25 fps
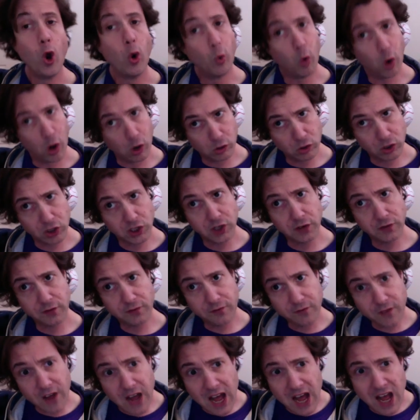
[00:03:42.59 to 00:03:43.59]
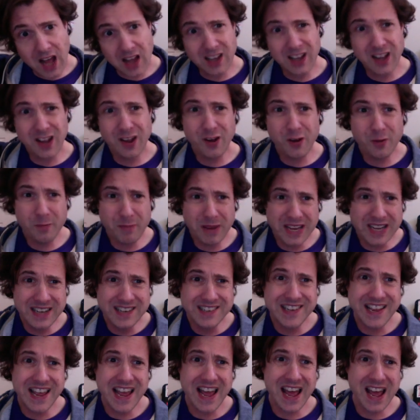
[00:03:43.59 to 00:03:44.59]
Won't you follow me
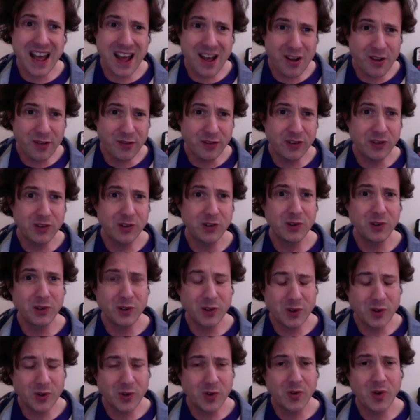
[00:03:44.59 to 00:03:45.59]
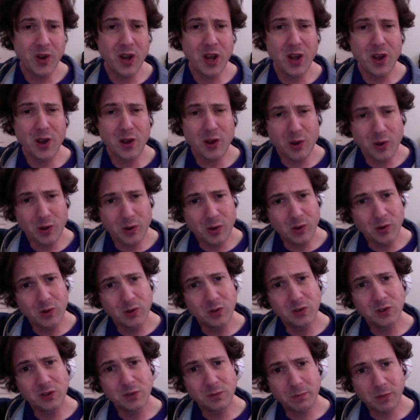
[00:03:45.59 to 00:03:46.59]
down to the
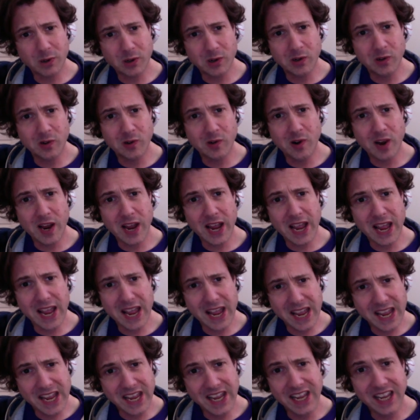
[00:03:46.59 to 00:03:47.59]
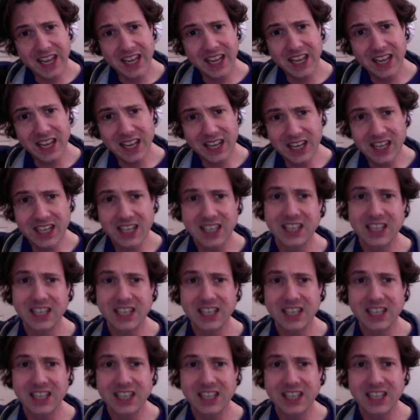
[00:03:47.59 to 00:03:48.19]
Rose Parade?